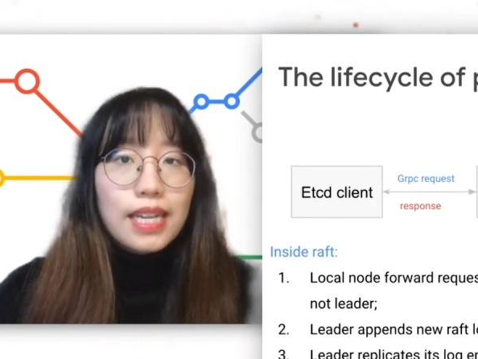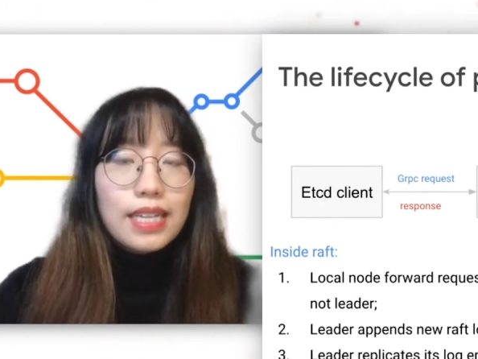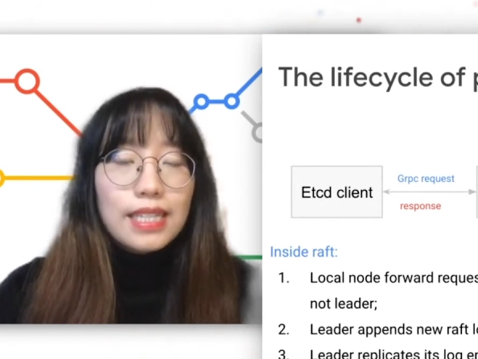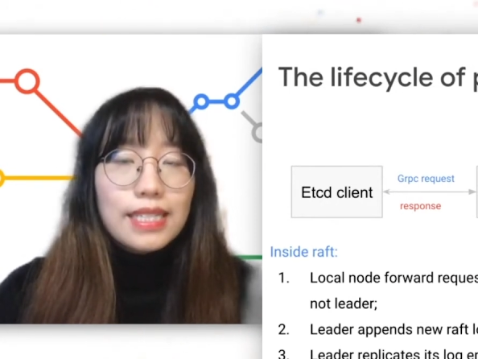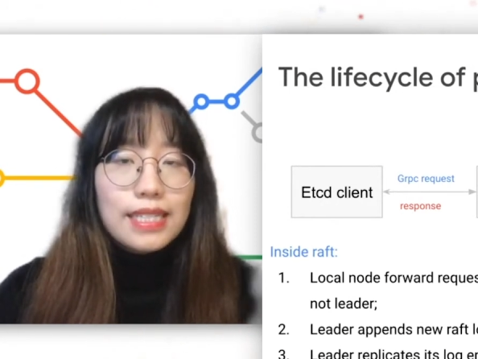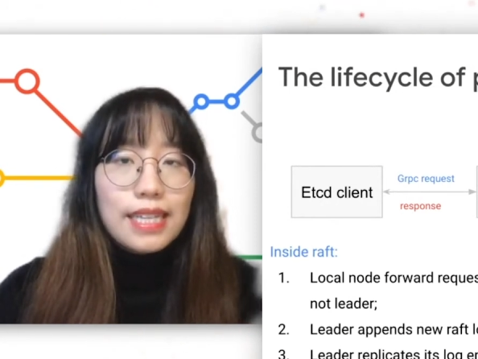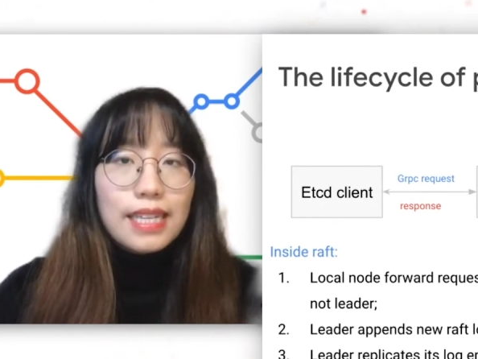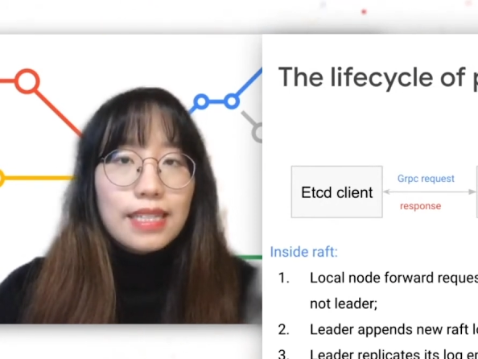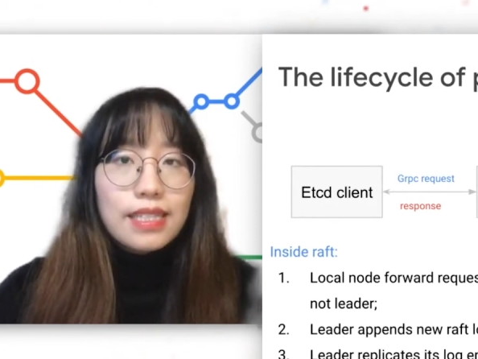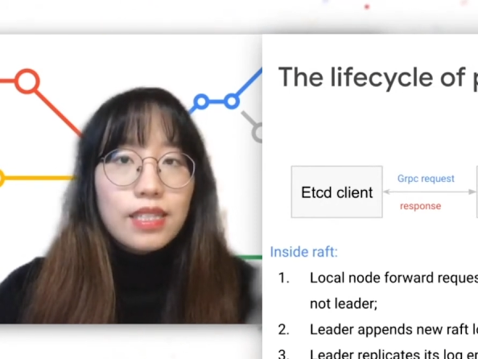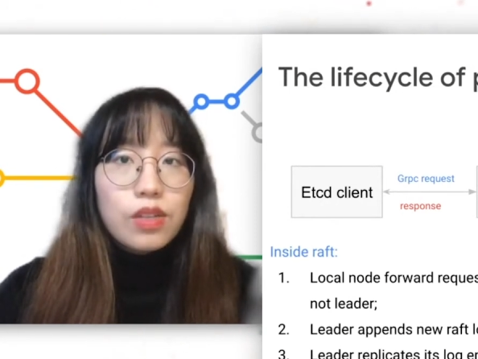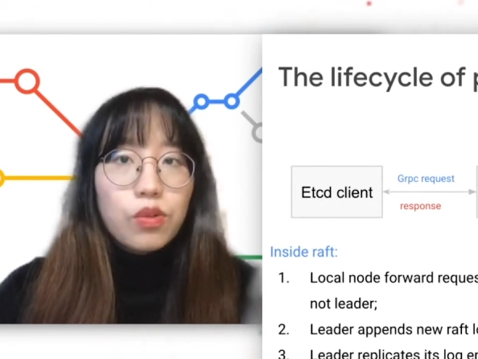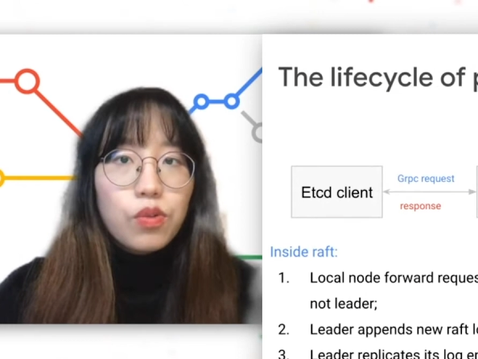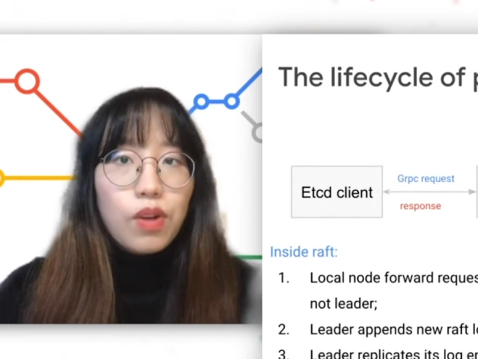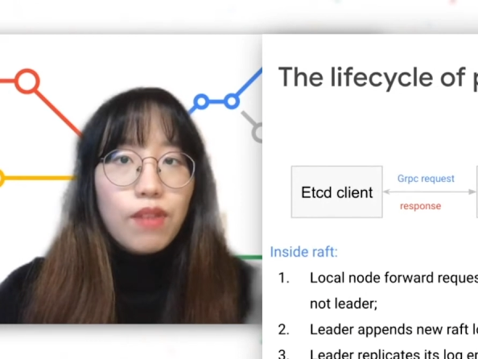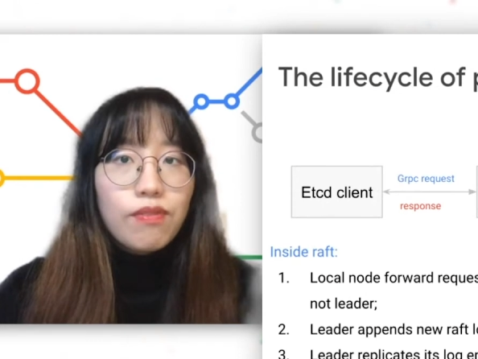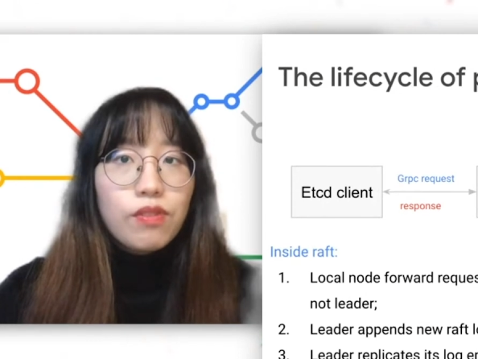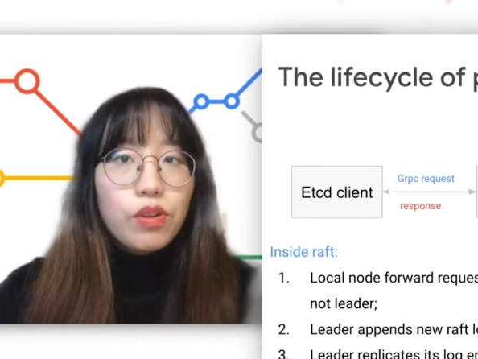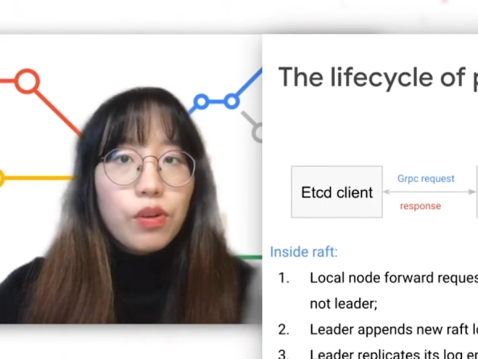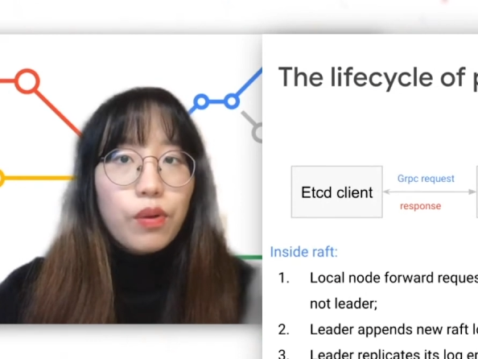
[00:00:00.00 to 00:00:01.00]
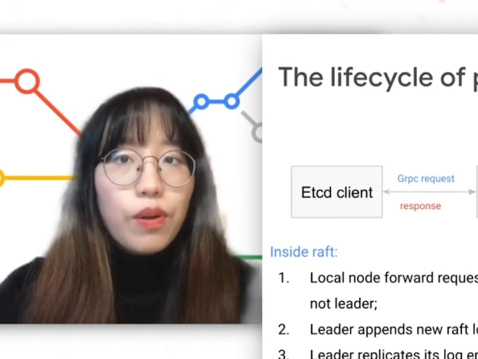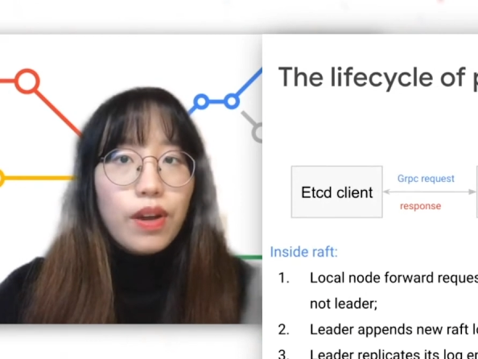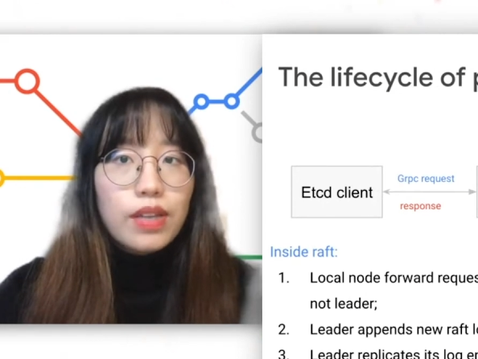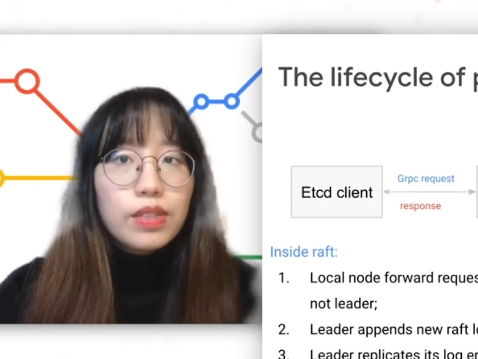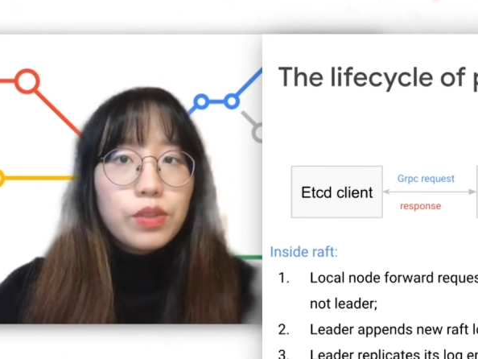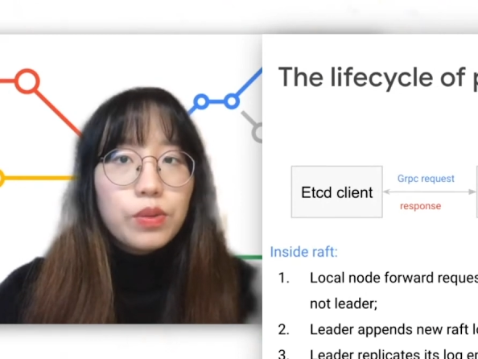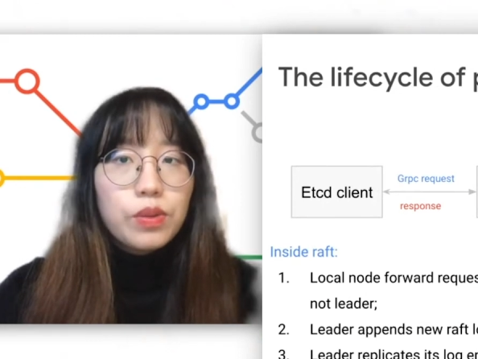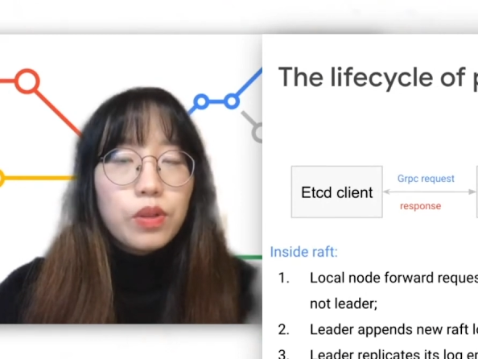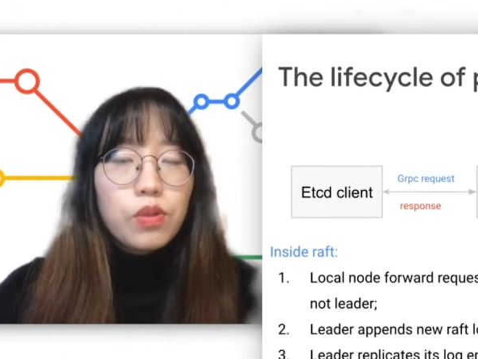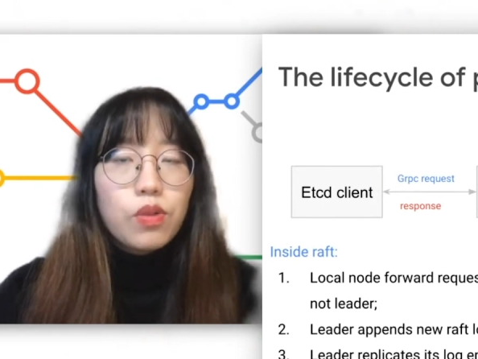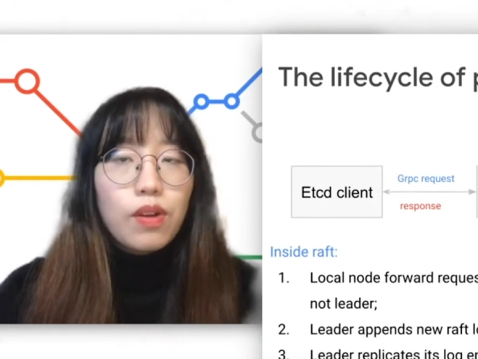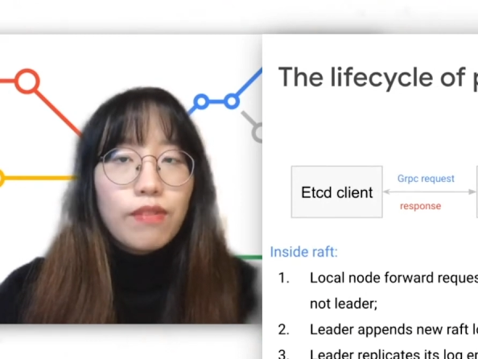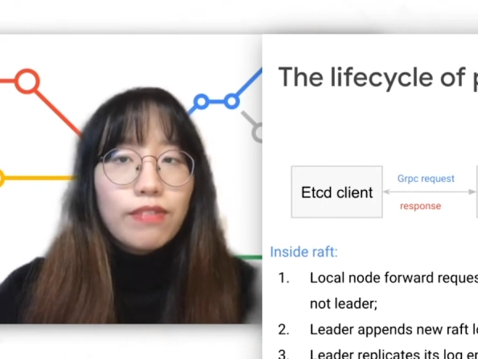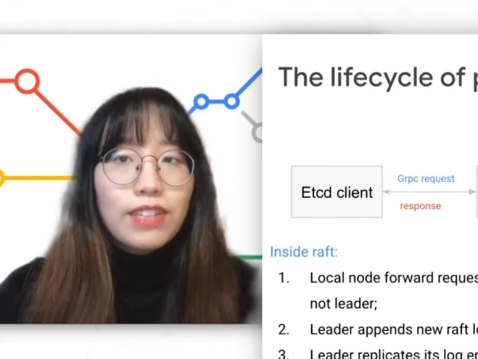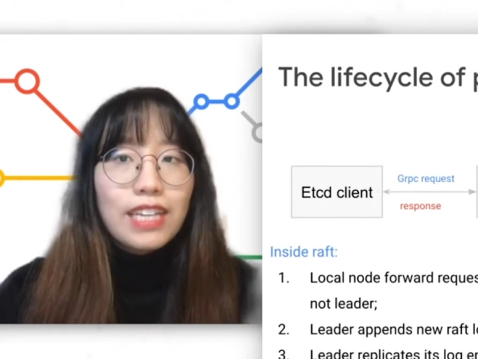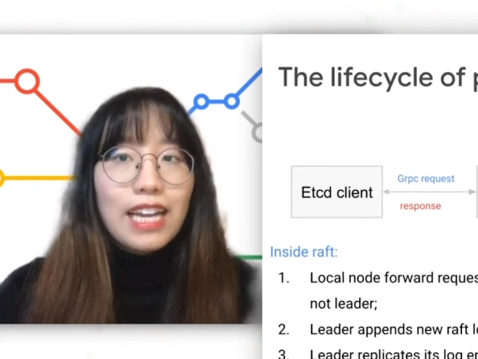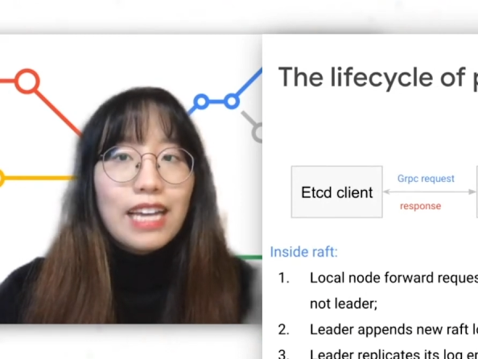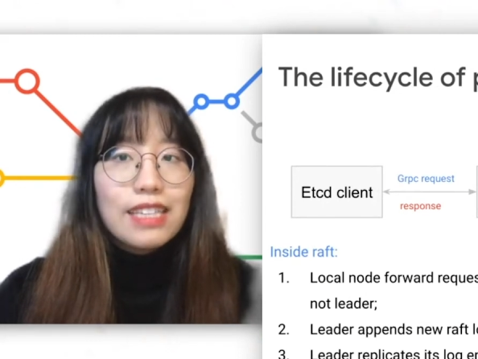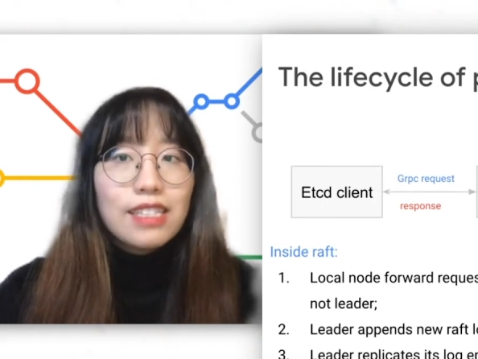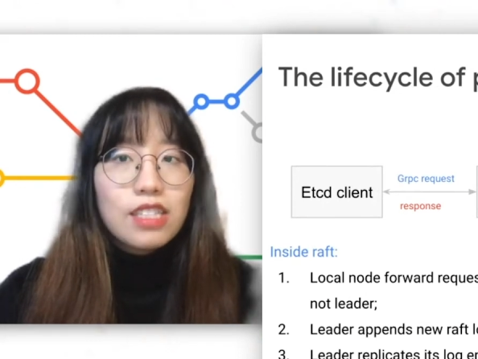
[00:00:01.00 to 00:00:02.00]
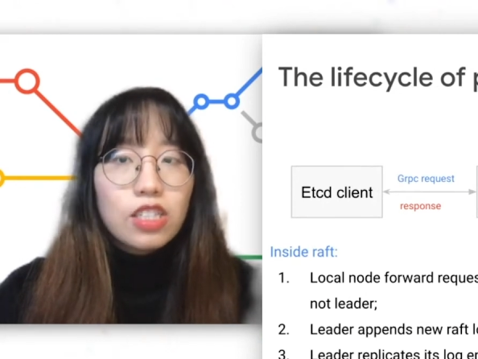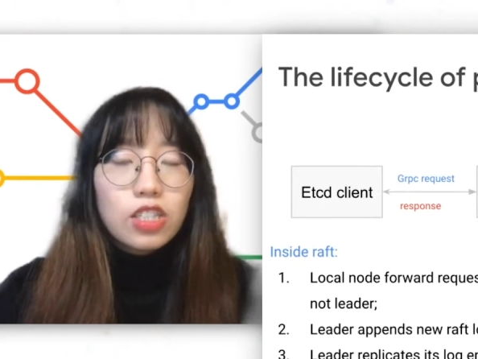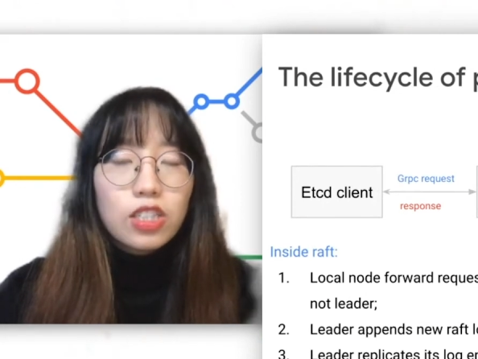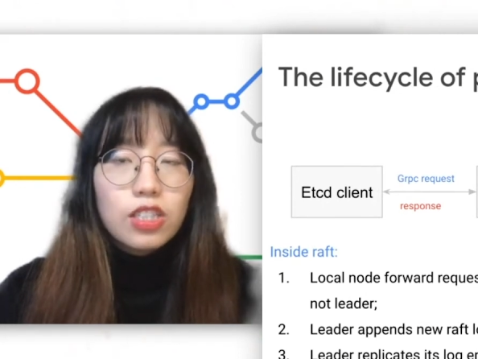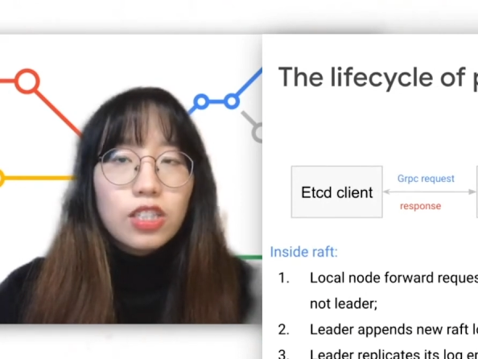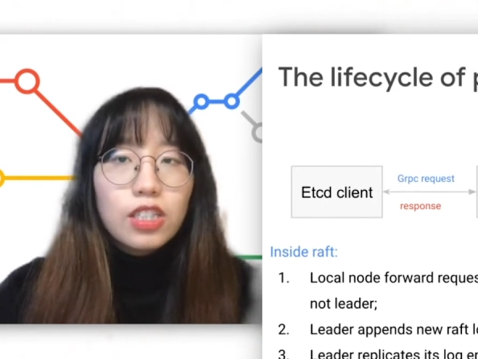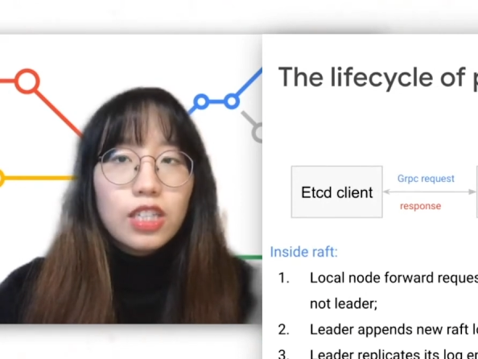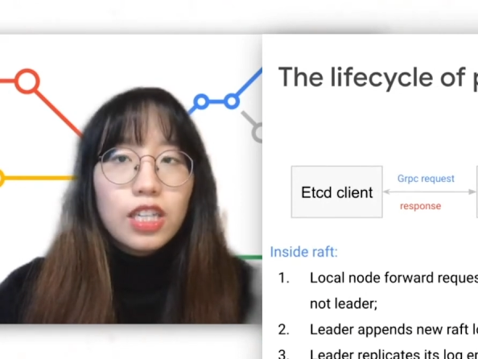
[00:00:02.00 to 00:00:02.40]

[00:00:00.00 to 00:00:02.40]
and sends the wrapped request to the wrapped cluster.